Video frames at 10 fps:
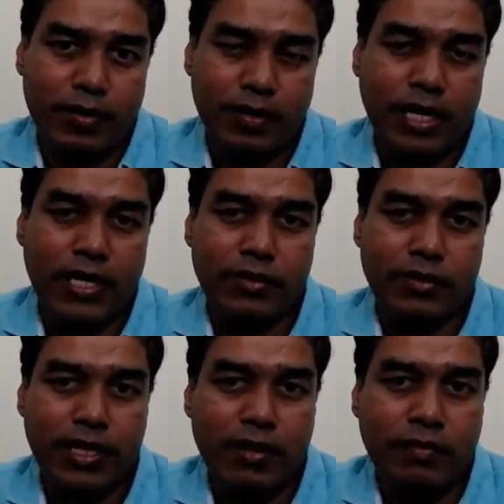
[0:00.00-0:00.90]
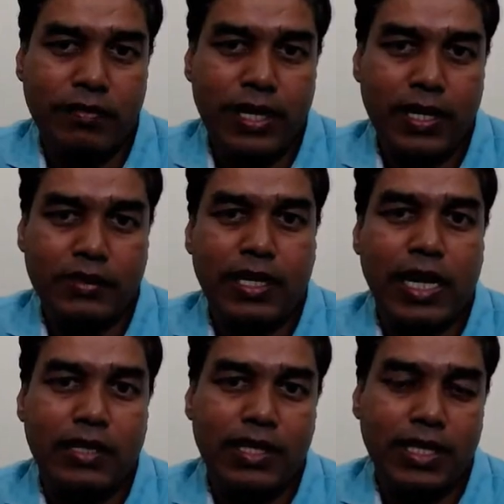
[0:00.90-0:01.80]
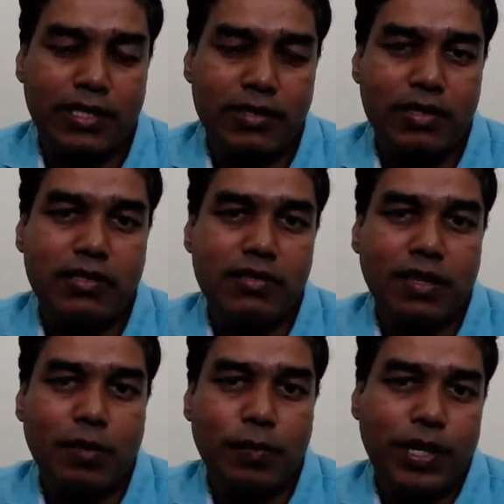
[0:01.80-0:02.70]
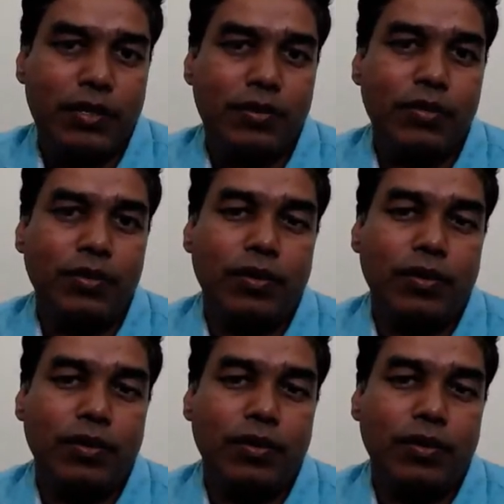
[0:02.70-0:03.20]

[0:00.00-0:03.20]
Okay, so near field is a larger distance compared to